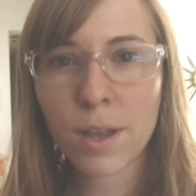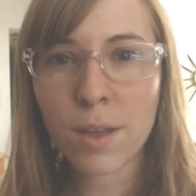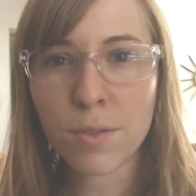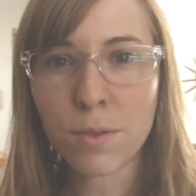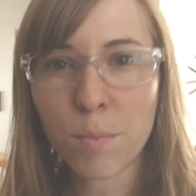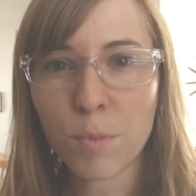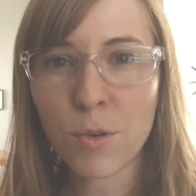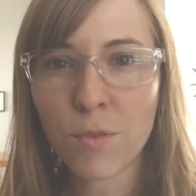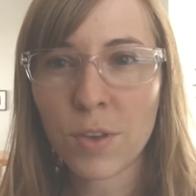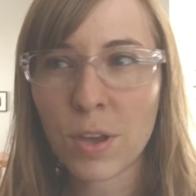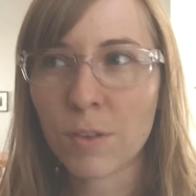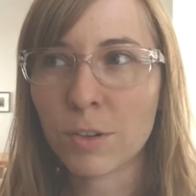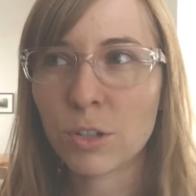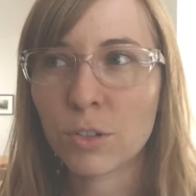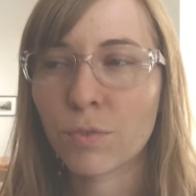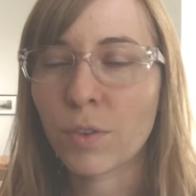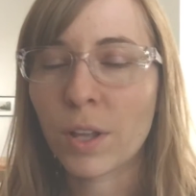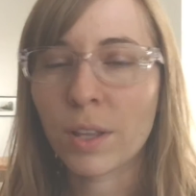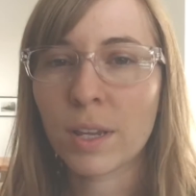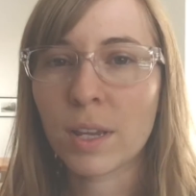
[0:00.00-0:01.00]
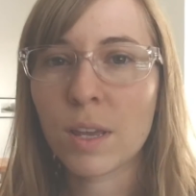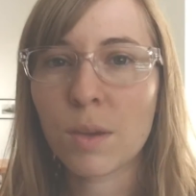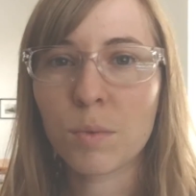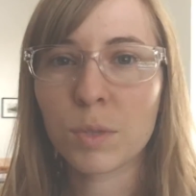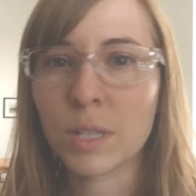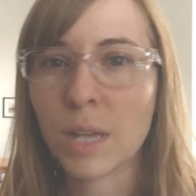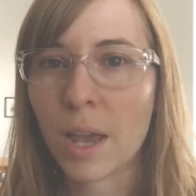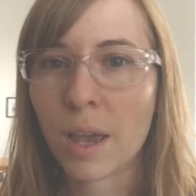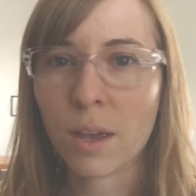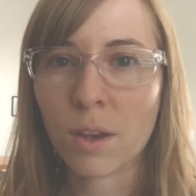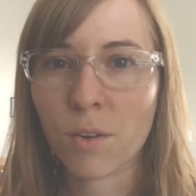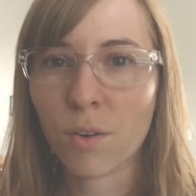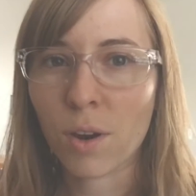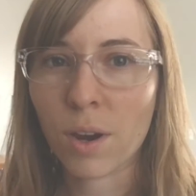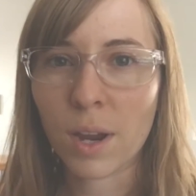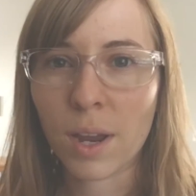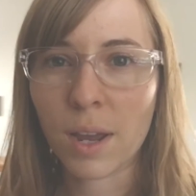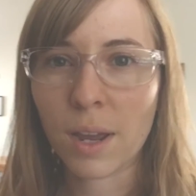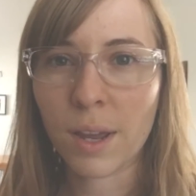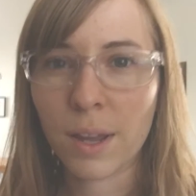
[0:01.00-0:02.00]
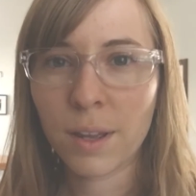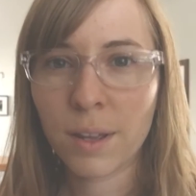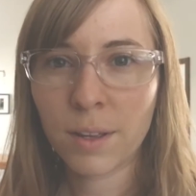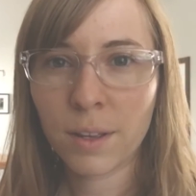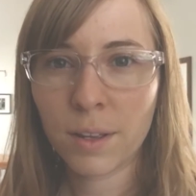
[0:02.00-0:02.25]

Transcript: In the movie it just felt like he was angry